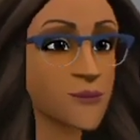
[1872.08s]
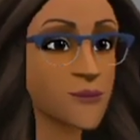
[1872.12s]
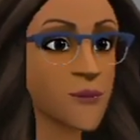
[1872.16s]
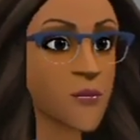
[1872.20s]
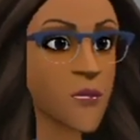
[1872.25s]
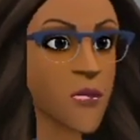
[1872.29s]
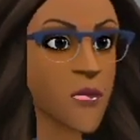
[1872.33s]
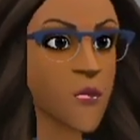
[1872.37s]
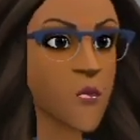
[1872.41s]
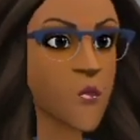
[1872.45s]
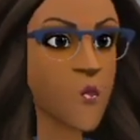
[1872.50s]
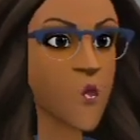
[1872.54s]

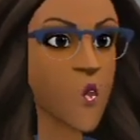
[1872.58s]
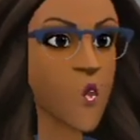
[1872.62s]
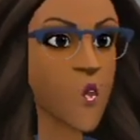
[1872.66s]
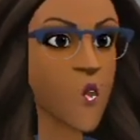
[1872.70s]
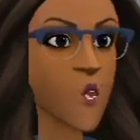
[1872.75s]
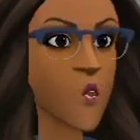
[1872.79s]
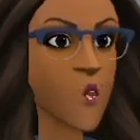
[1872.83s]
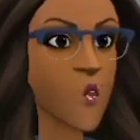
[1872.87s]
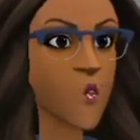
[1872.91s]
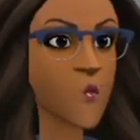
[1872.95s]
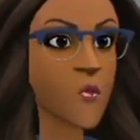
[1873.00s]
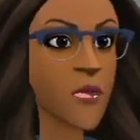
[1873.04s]
I don't
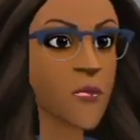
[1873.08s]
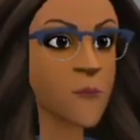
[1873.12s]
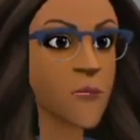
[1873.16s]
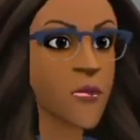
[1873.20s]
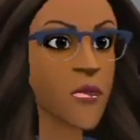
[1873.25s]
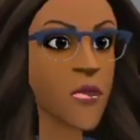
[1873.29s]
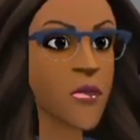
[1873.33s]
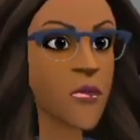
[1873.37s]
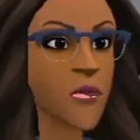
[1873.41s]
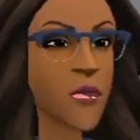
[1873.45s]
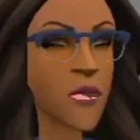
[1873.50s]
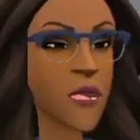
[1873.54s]
want to seem
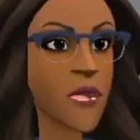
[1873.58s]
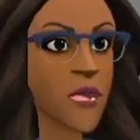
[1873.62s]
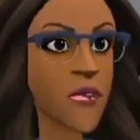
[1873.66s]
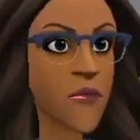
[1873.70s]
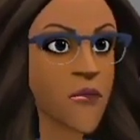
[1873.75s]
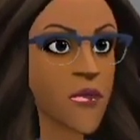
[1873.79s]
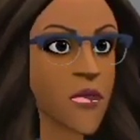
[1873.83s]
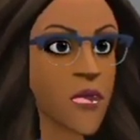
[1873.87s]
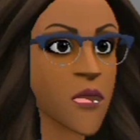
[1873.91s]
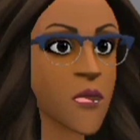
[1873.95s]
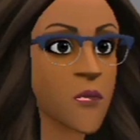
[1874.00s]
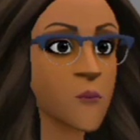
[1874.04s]

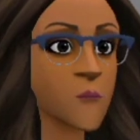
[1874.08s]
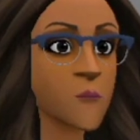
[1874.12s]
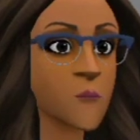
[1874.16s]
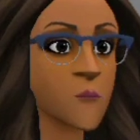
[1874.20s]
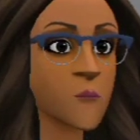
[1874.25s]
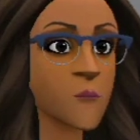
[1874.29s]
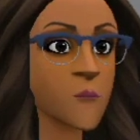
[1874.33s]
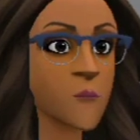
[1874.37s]
ungrateful.